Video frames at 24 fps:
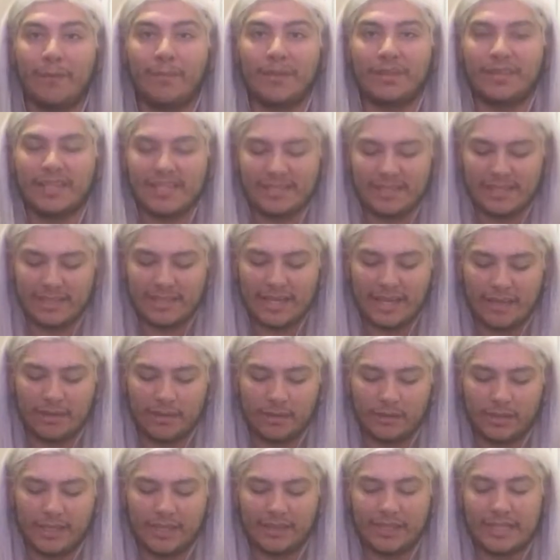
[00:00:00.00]
but this does not
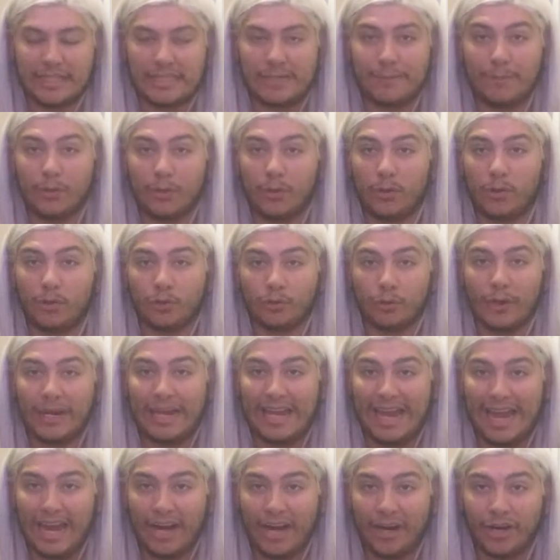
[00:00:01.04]
look like the typical
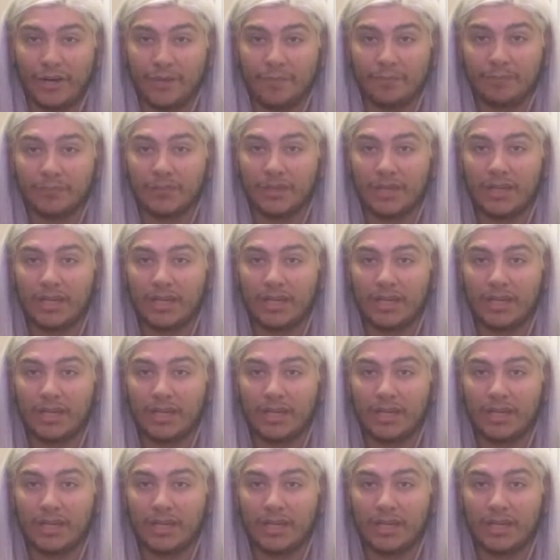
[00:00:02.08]
gray hair